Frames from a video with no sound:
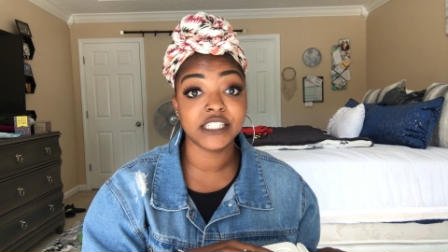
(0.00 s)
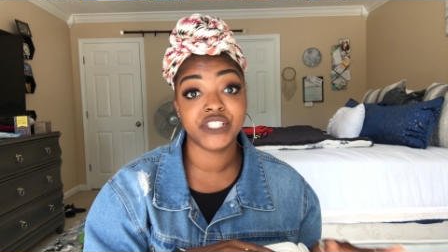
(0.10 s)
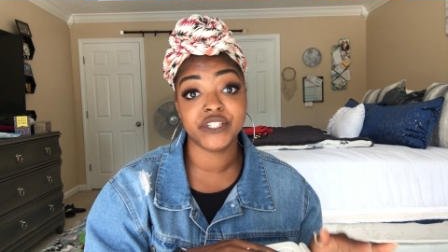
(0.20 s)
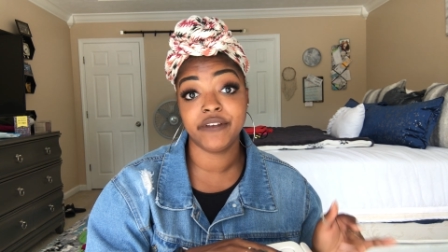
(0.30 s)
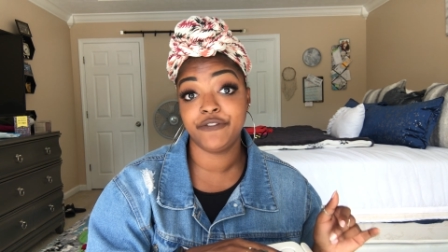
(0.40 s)

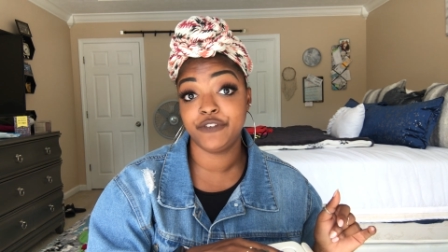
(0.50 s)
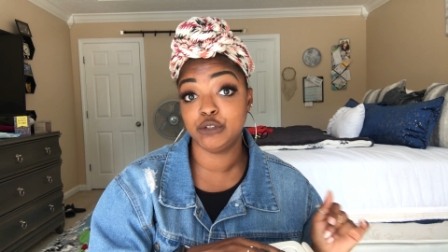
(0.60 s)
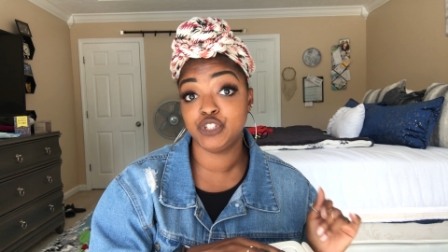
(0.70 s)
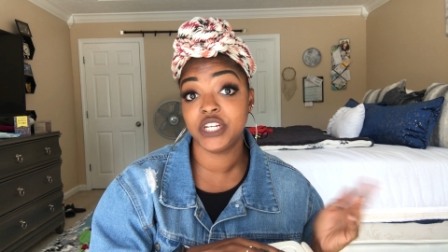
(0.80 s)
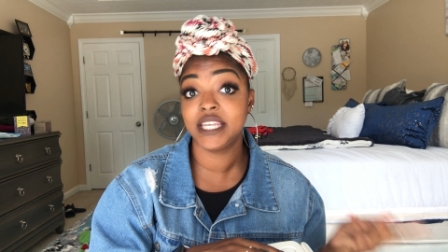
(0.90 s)
if you
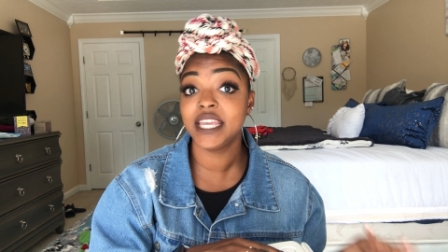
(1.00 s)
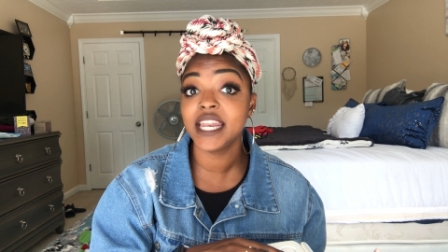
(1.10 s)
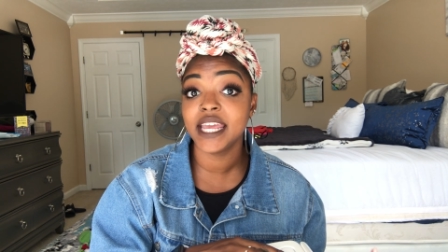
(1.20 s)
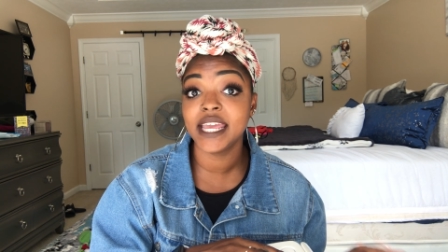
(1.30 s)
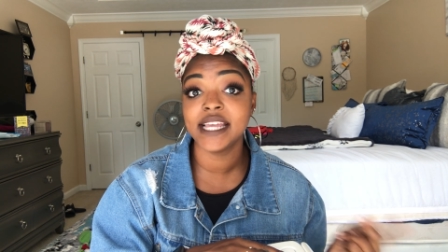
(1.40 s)
should get
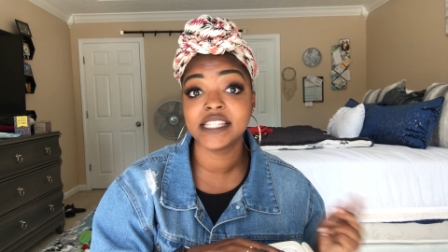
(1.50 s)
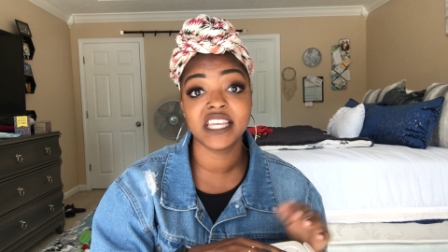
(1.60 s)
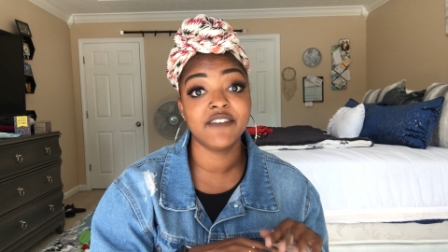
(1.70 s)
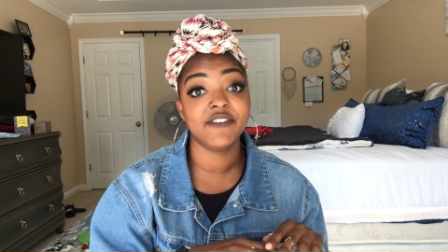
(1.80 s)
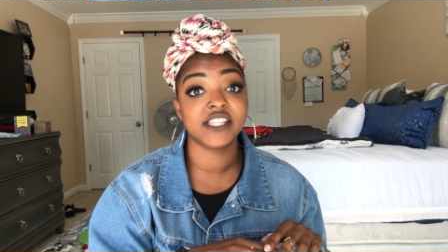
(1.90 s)
it,
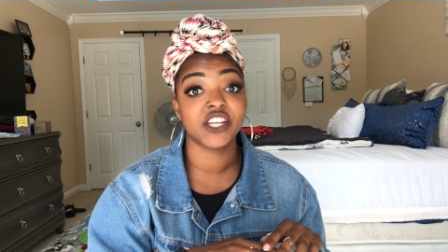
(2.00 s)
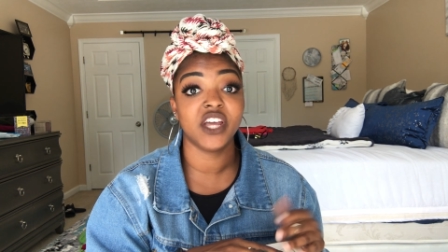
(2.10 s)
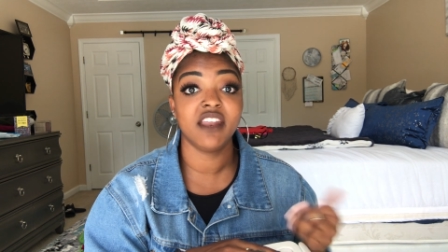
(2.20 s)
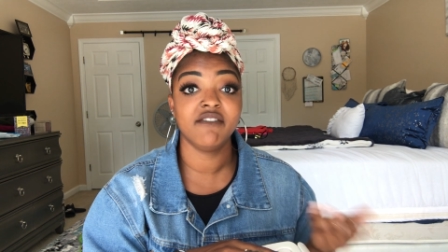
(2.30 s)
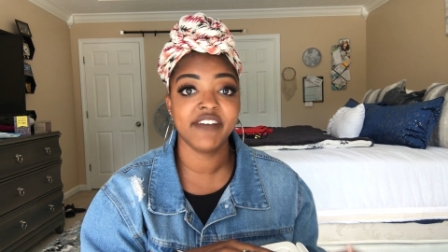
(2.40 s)
if it's a
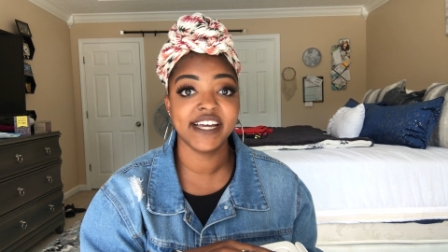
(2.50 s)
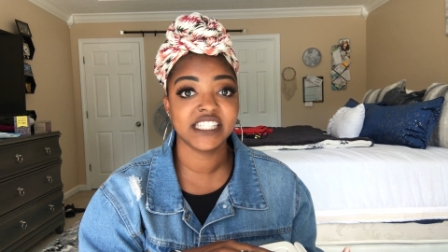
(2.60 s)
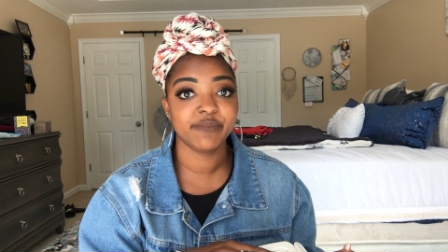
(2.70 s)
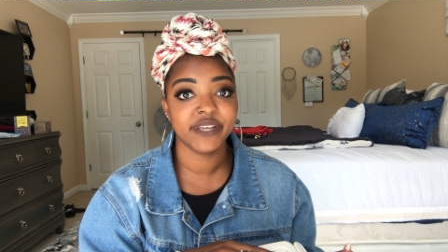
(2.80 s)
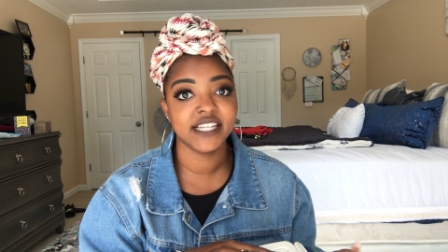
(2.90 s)
good
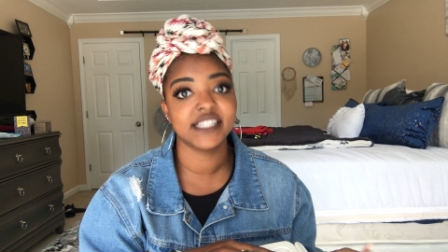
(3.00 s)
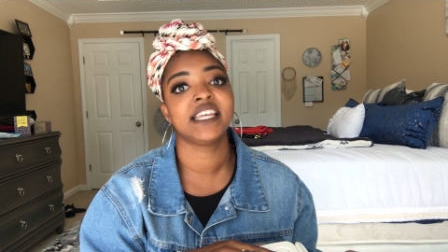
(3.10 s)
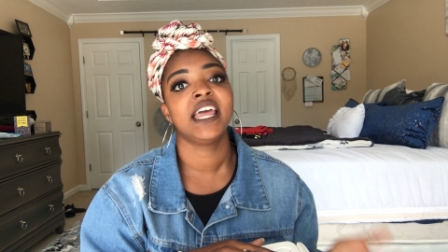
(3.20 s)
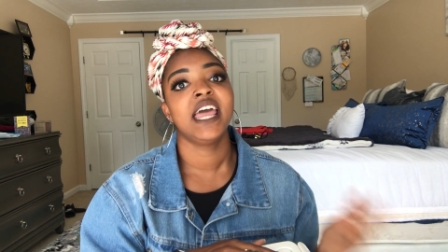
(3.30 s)
investment,